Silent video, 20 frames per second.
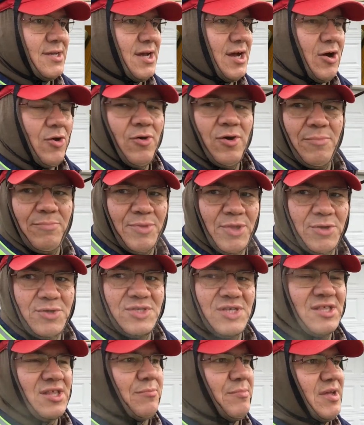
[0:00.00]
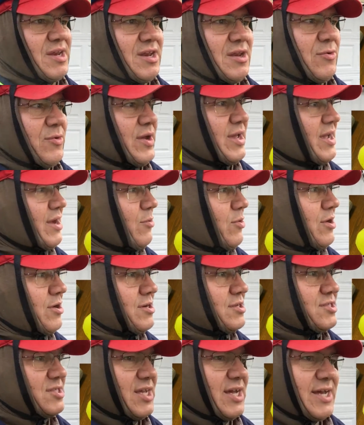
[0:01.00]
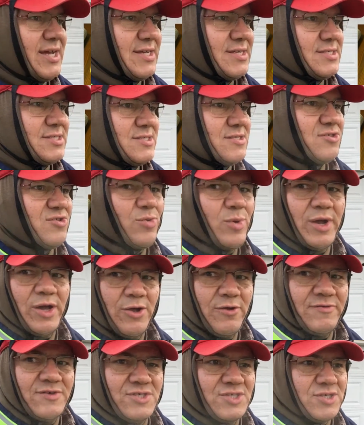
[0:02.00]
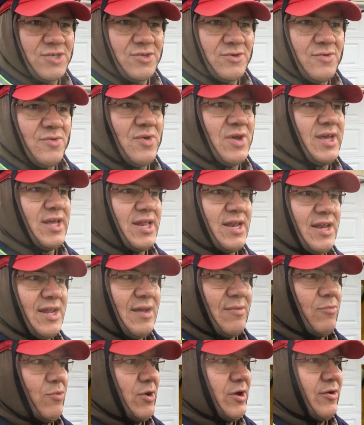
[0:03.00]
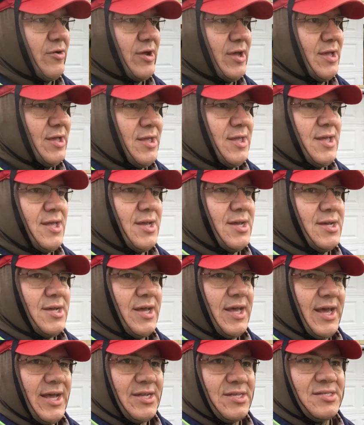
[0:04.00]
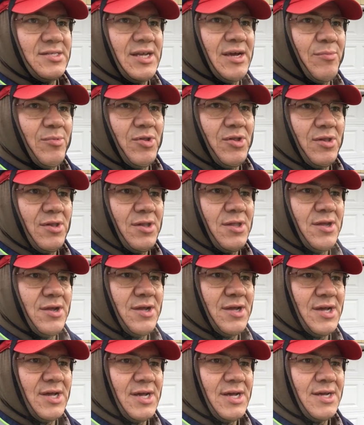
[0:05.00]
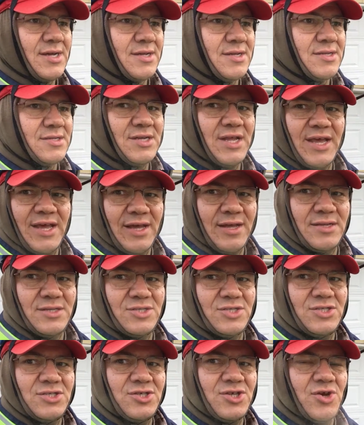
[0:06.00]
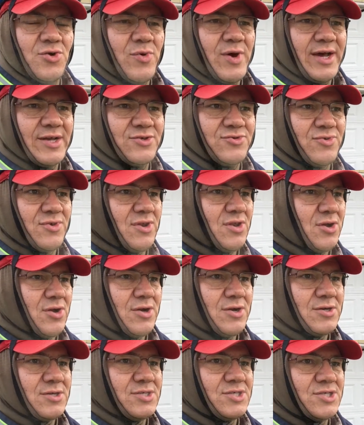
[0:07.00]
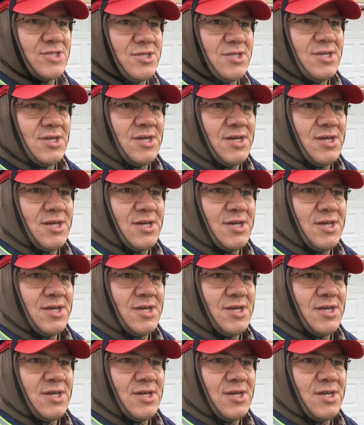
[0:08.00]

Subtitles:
abusing them in any way. I wear a size 12 shoe, and I'm wearing double two extra large